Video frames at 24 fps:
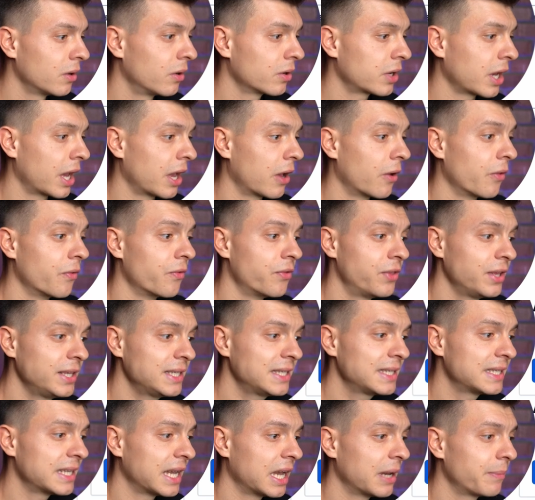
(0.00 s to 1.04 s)
Okay, on
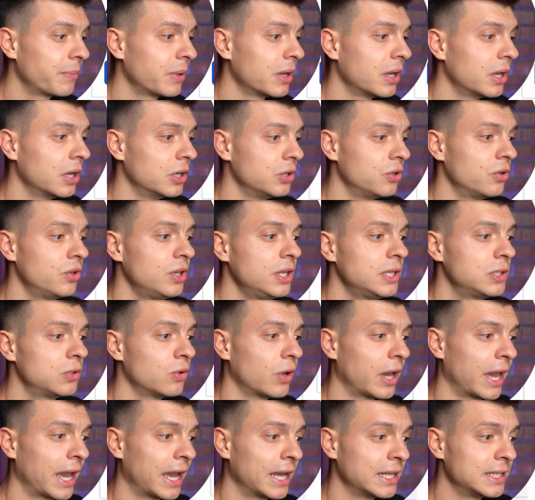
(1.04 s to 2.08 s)
this step, you need
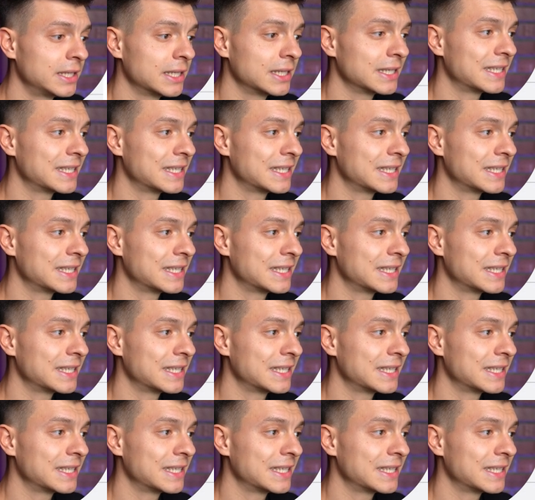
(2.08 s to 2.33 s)
to add